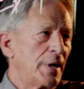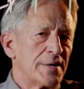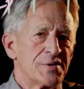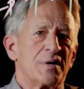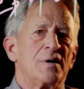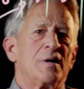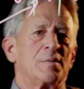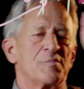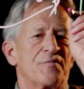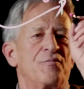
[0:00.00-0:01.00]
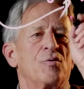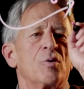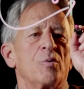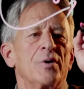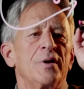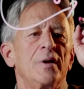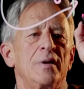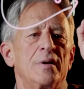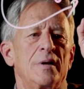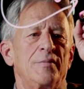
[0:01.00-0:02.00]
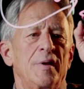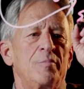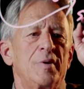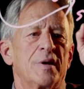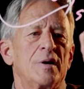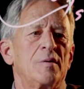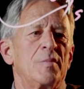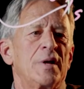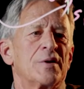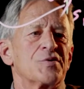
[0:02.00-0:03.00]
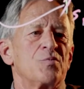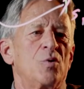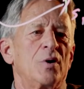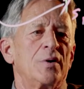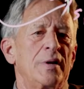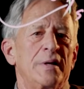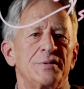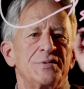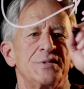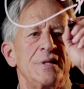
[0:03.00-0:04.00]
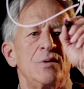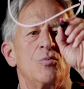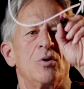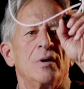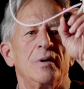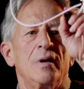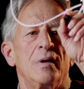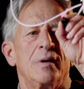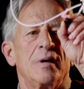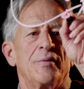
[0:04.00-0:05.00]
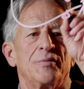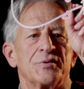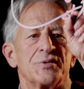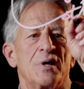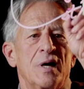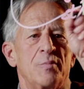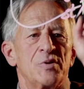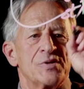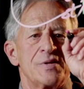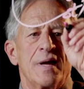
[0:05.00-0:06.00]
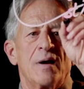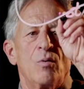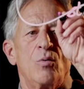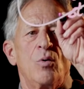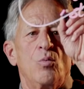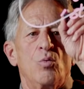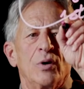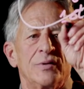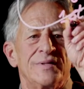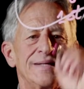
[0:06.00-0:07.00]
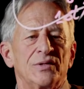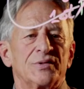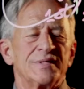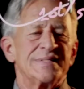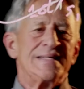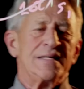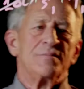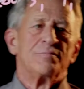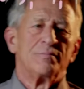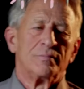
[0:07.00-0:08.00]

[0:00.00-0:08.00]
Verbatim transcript: last columns forward and they become S1 and T1, and the time is now 1 delta T.